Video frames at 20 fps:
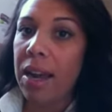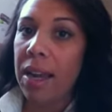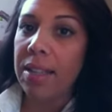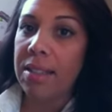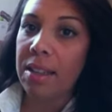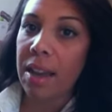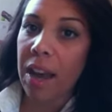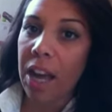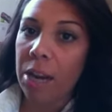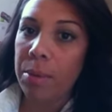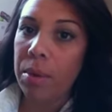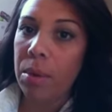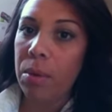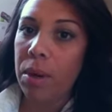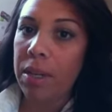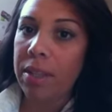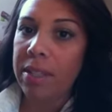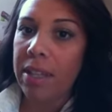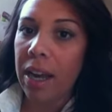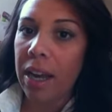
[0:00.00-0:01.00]
It's got to be
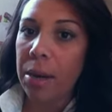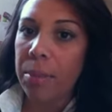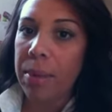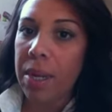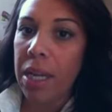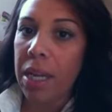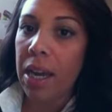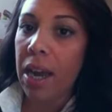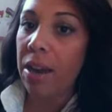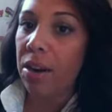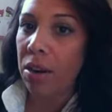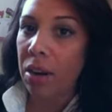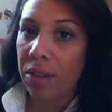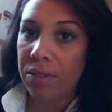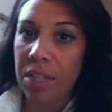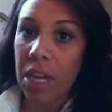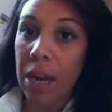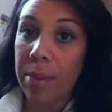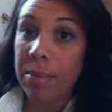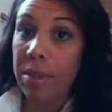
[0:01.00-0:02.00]
what it's got to be. I don't
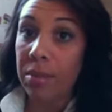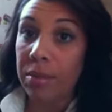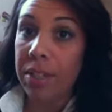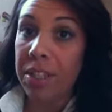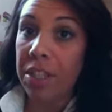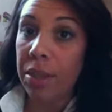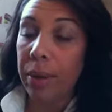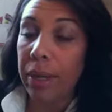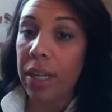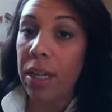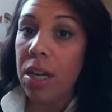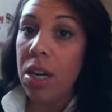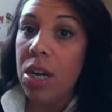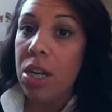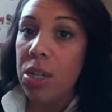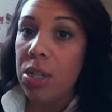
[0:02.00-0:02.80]
have time to redo it.